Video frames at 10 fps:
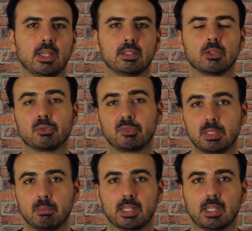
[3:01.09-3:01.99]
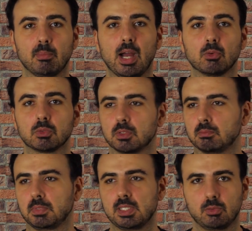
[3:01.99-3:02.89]
and your feedback about
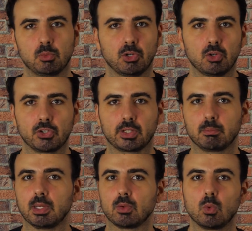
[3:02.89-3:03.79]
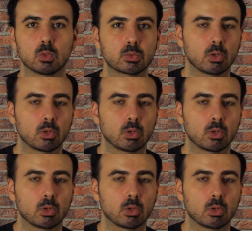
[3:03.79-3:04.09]
this new project, but also